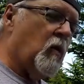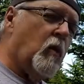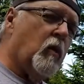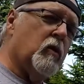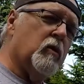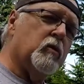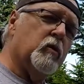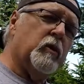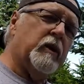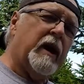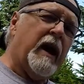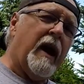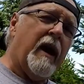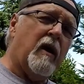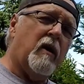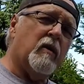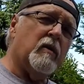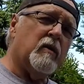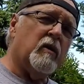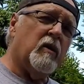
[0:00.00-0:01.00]
old one
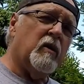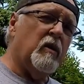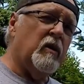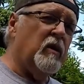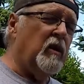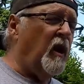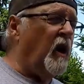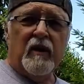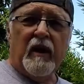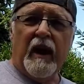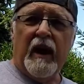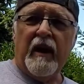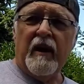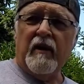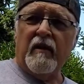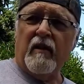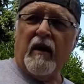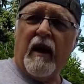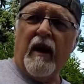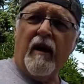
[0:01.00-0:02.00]
out, lay
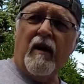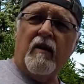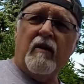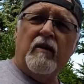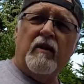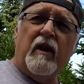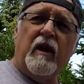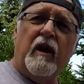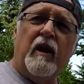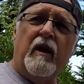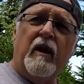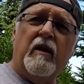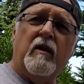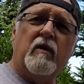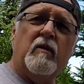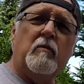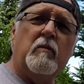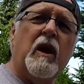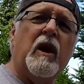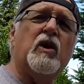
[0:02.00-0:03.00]
it out
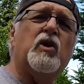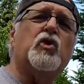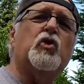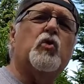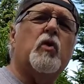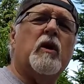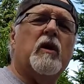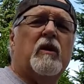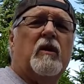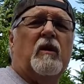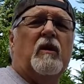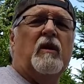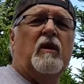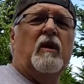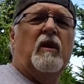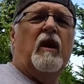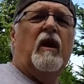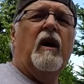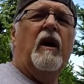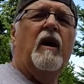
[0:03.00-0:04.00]
and measure it
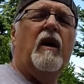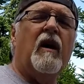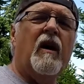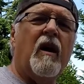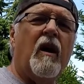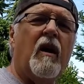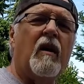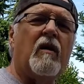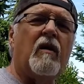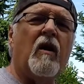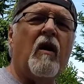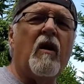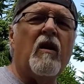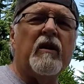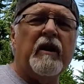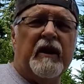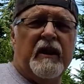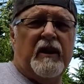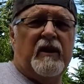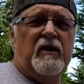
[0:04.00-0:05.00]
how
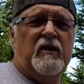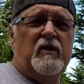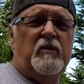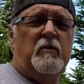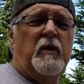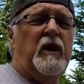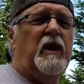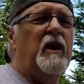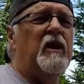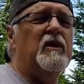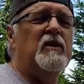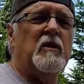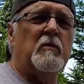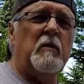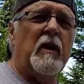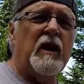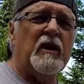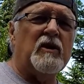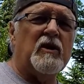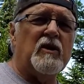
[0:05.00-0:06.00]
long it is, because it
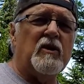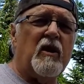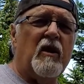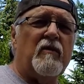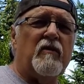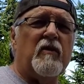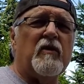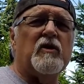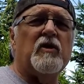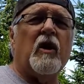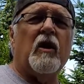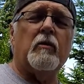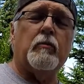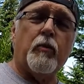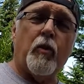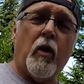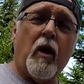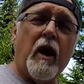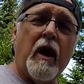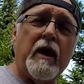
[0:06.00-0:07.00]
makes a difference on
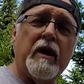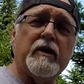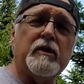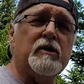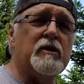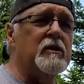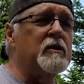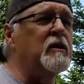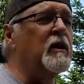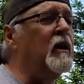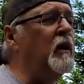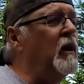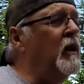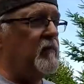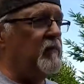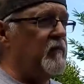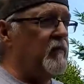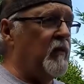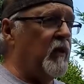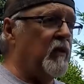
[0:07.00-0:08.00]
price
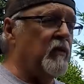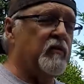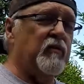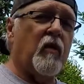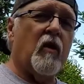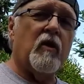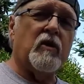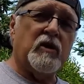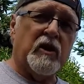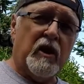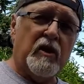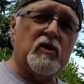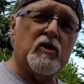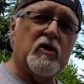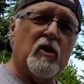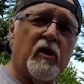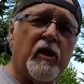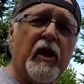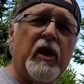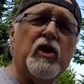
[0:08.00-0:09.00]
as far as
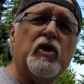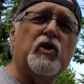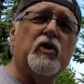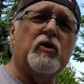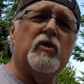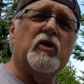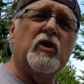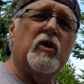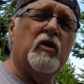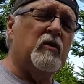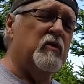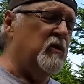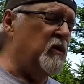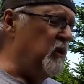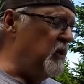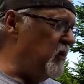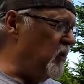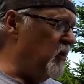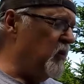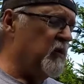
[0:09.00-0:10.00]
installation too.
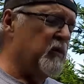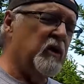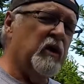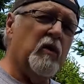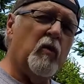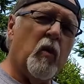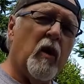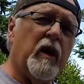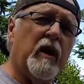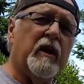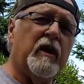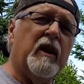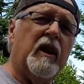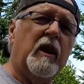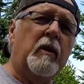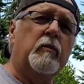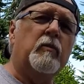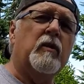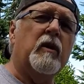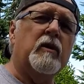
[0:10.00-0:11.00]
You know, you want to
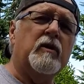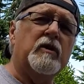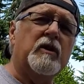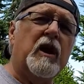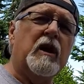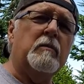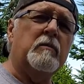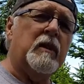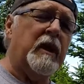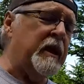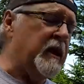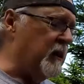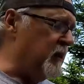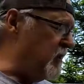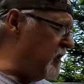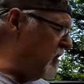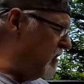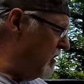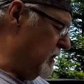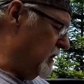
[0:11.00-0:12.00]
keep the same
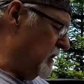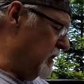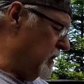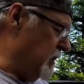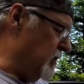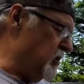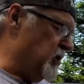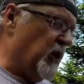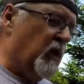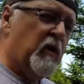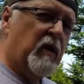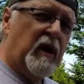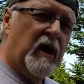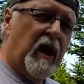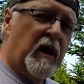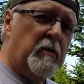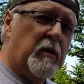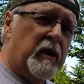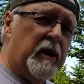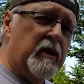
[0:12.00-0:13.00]
length steering
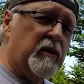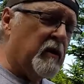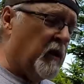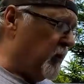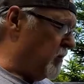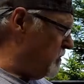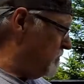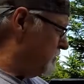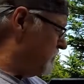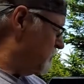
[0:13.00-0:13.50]
cable in there.